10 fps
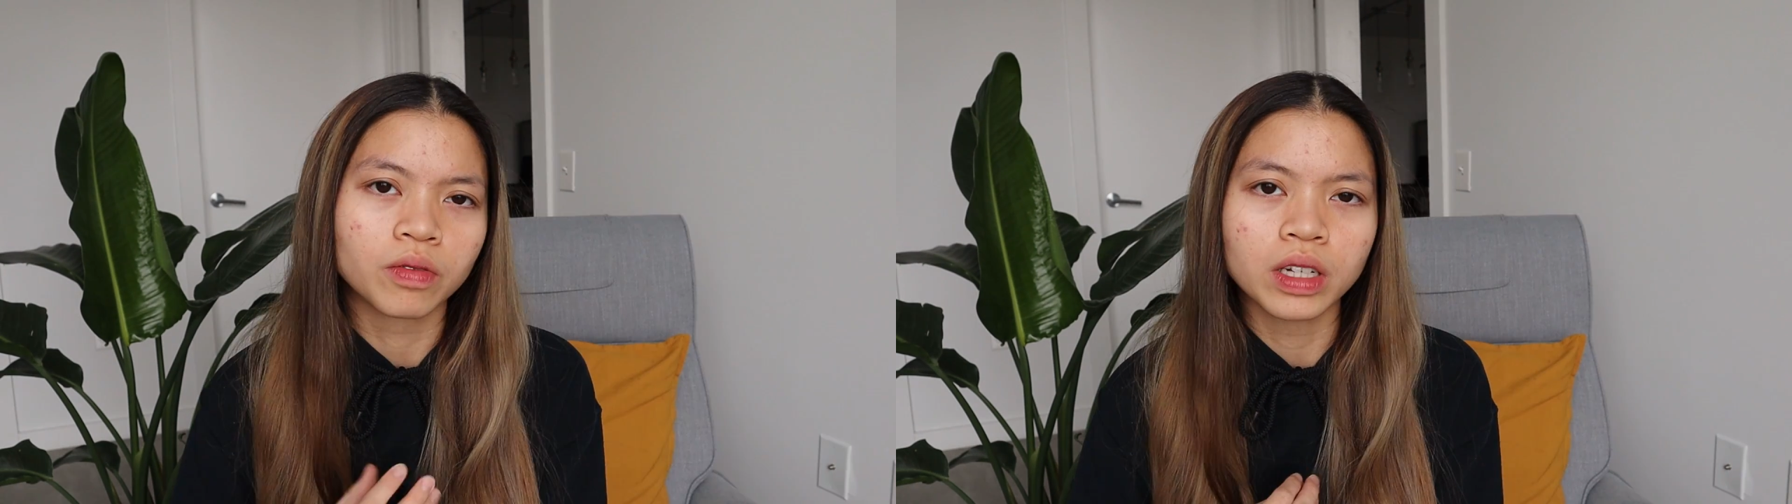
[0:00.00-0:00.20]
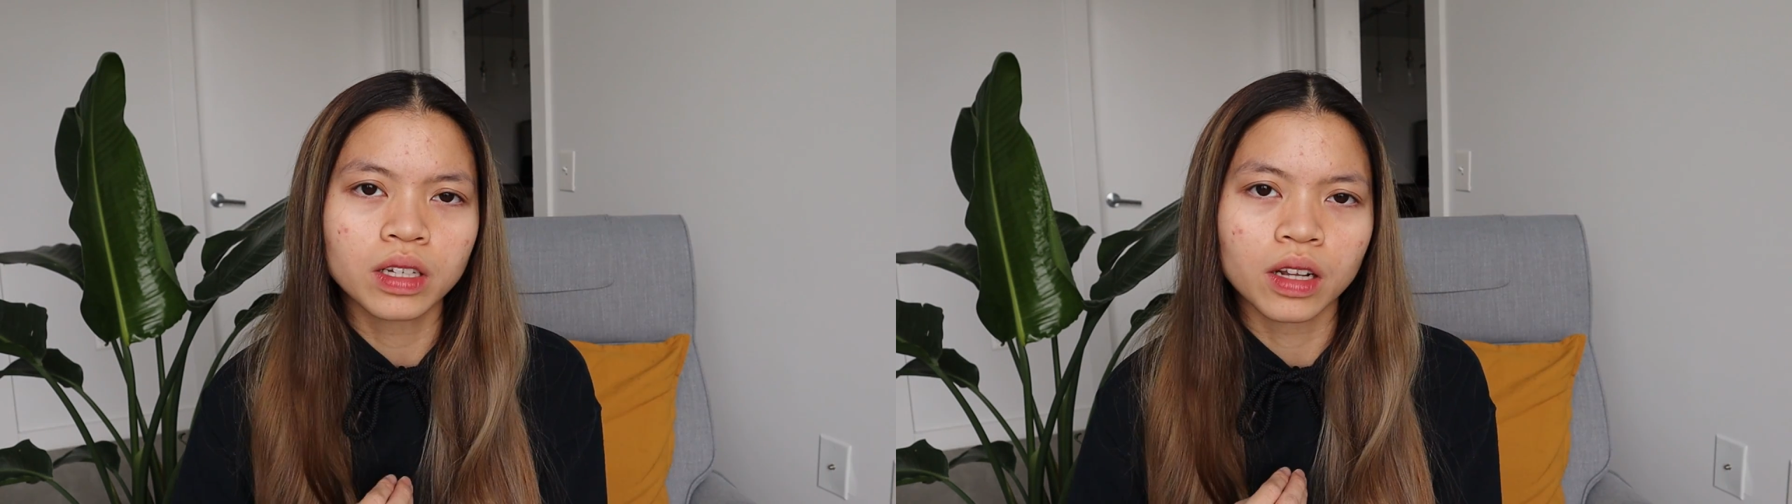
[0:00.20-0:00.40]

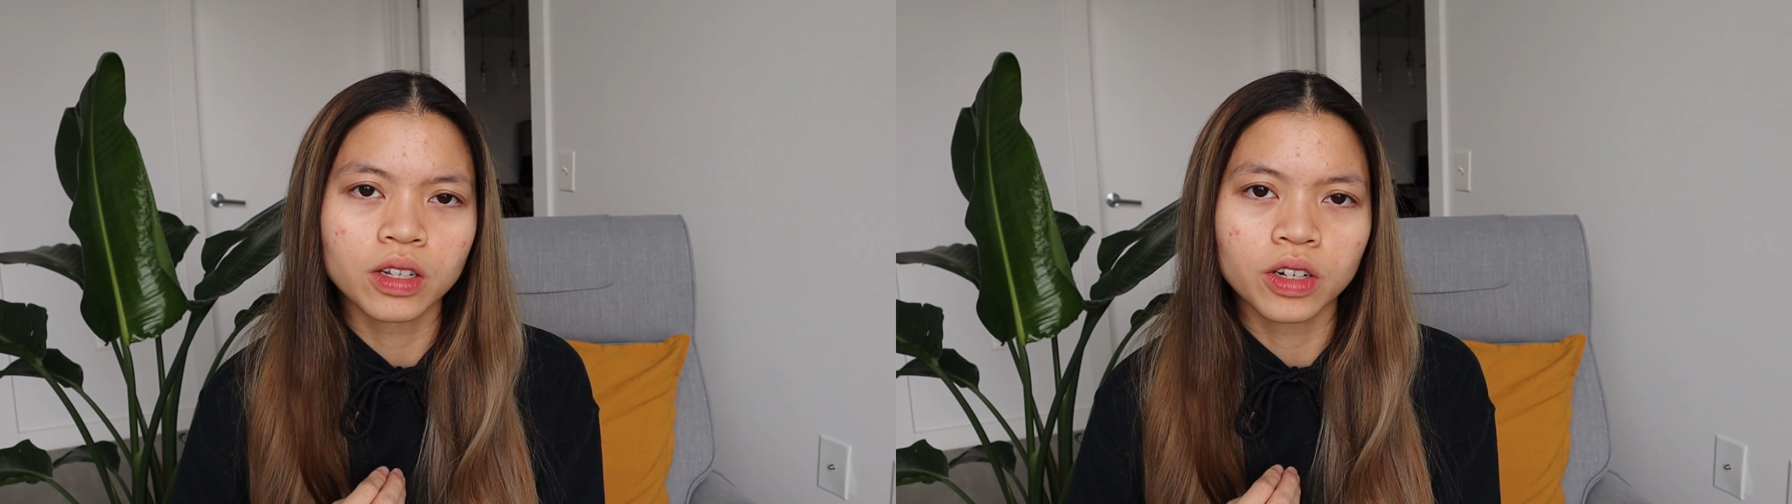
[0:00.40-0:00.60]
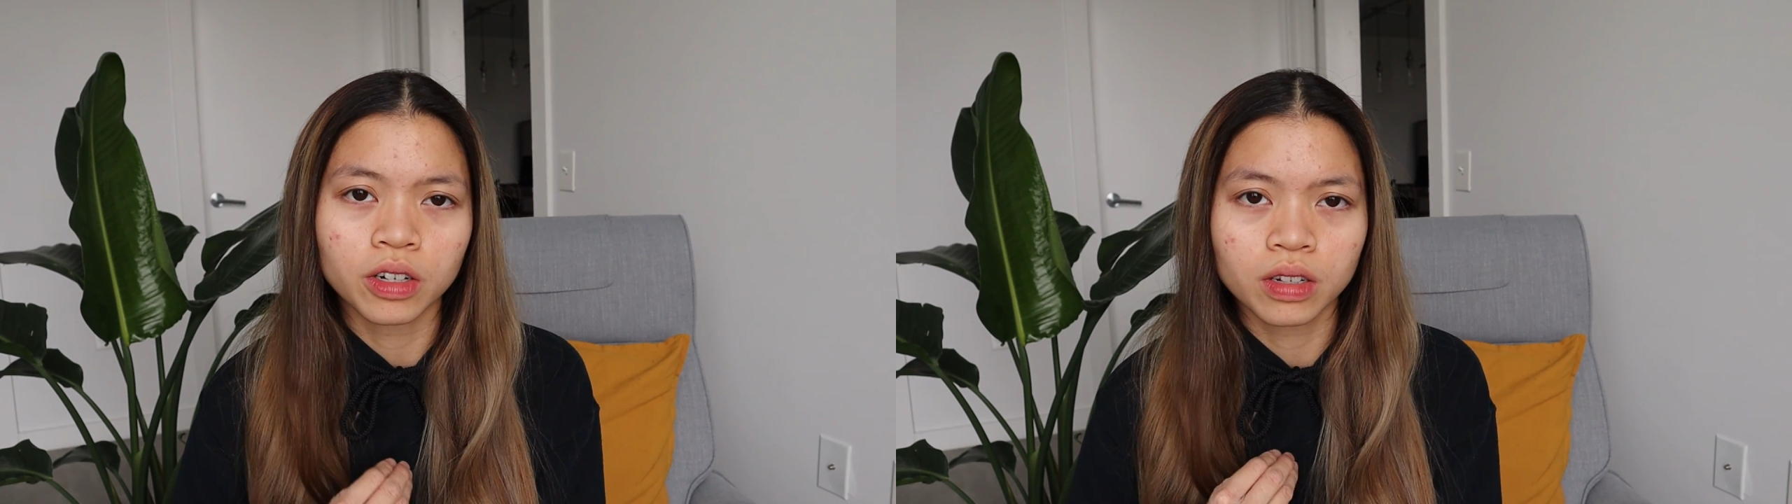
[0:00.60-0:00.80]

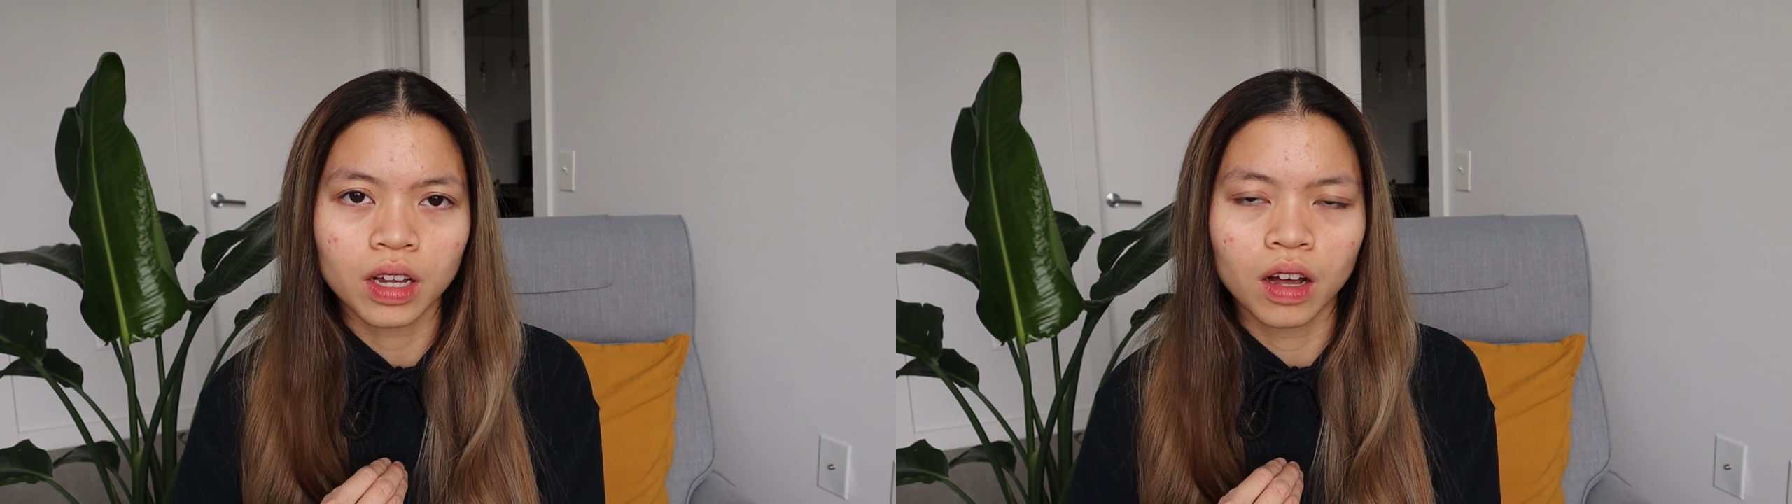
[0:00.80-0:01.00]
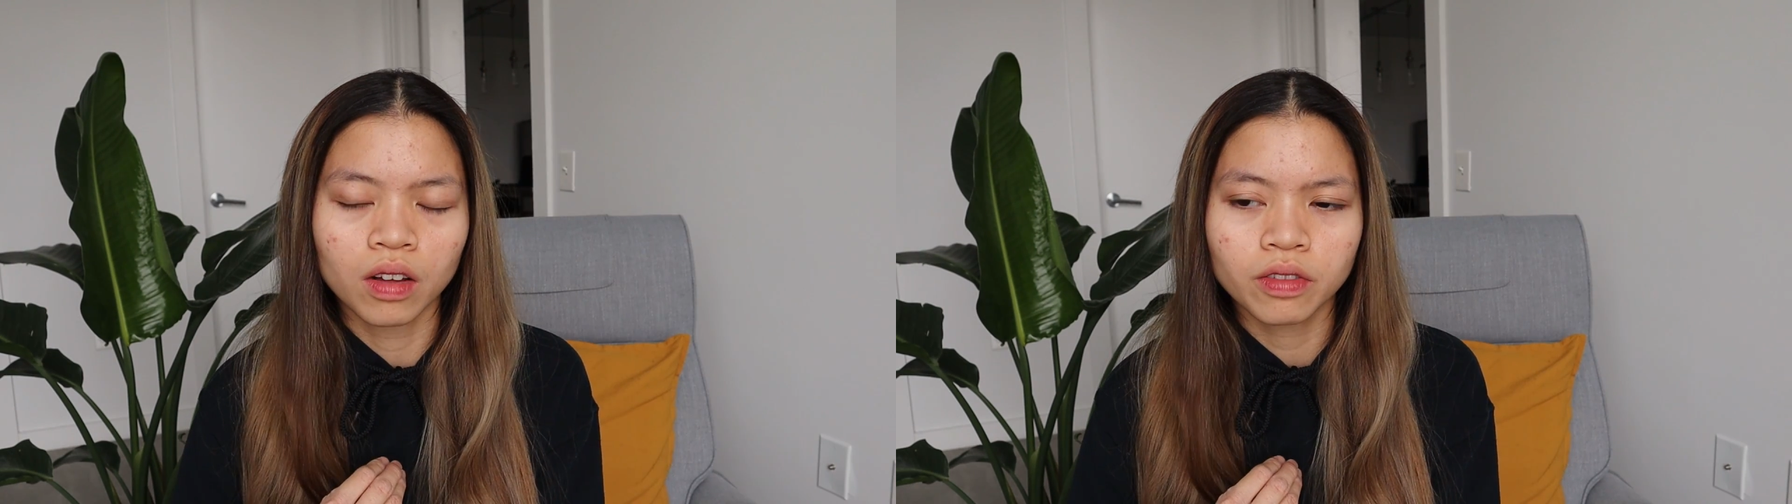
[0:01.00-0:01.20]
Recenter
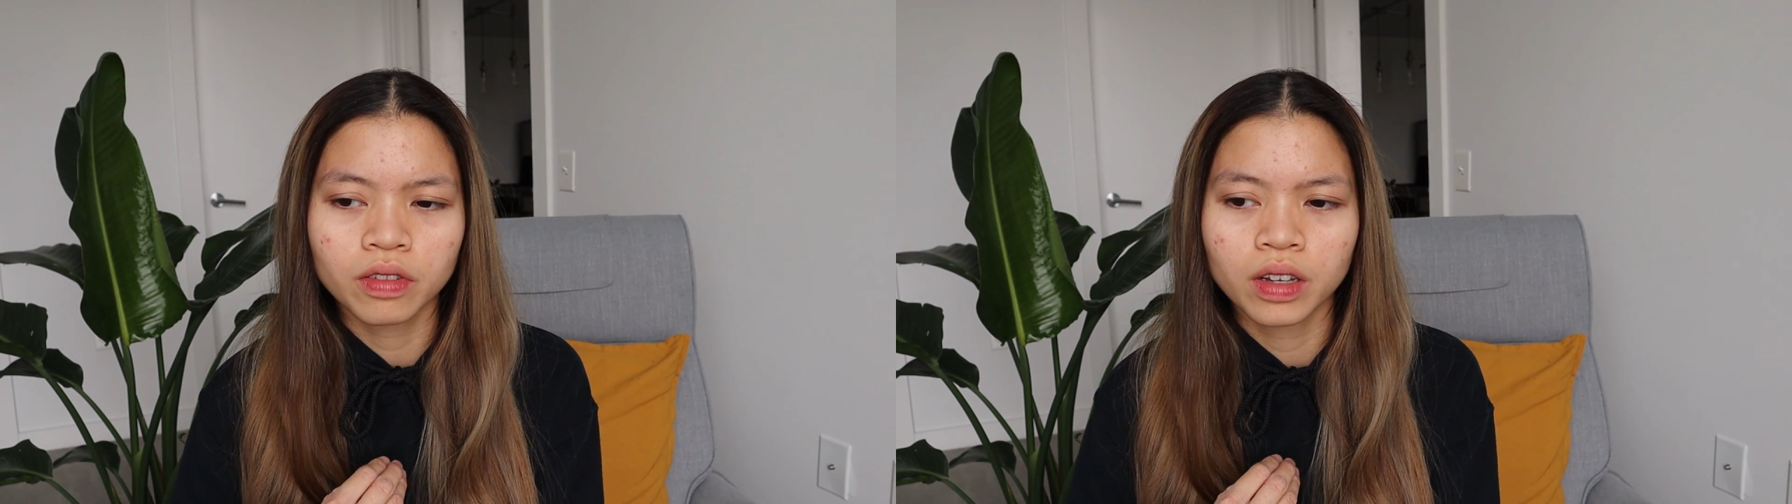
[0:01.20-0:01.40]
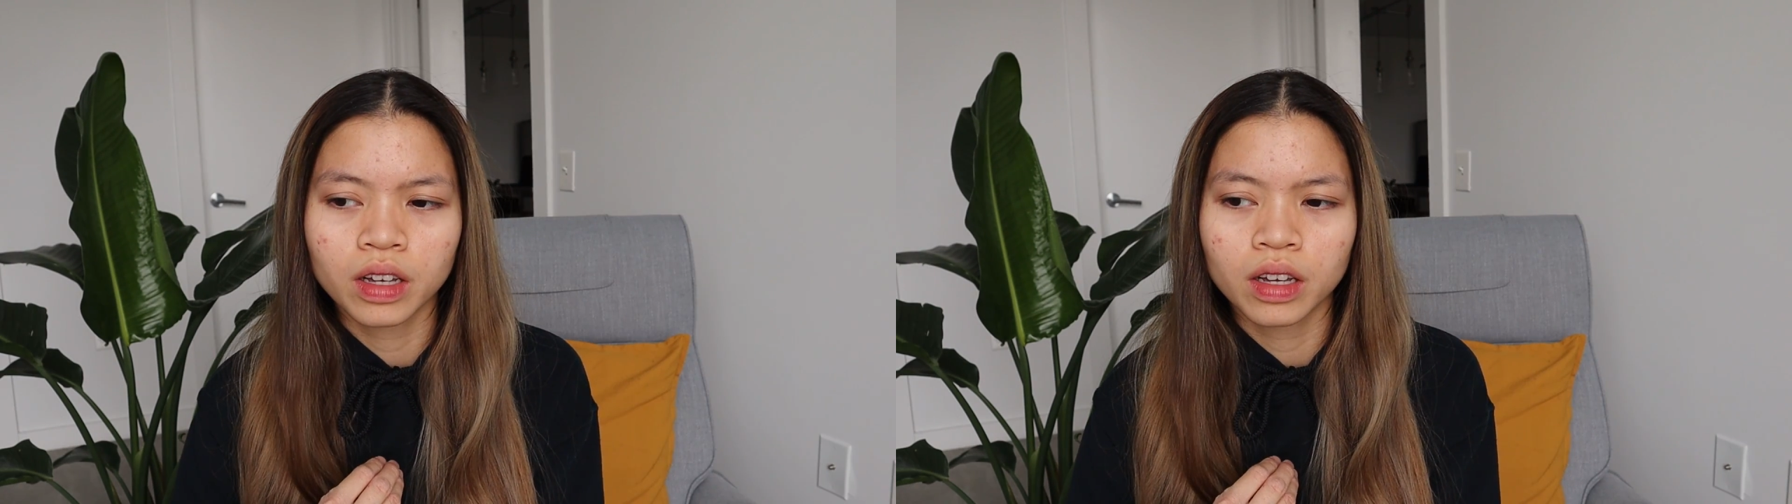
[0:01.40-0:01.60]
yourself